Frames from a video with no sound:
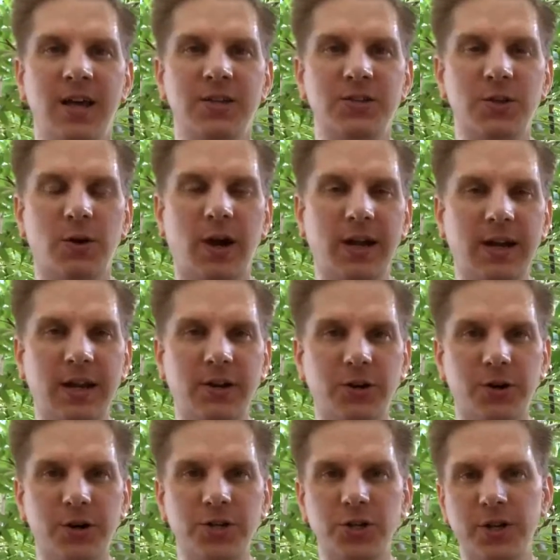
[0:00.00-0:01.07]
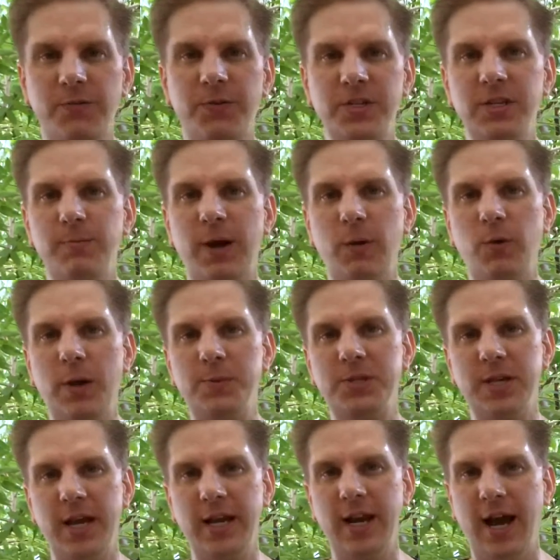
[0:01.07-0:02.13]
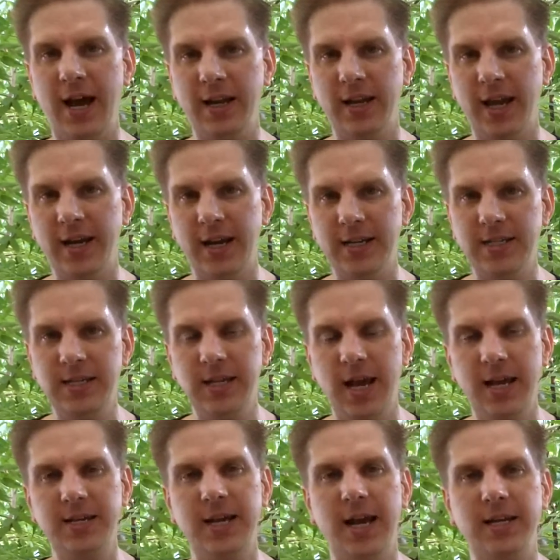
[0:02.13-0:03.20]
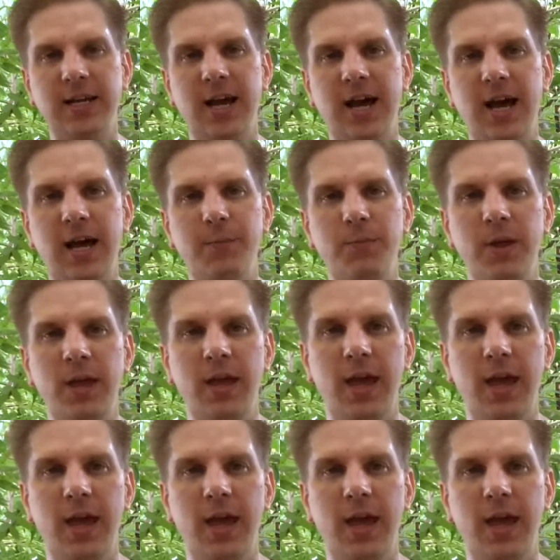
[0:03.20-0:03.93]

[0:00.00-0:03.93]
So I'd encourage you to visit my website, onlineitguide.com,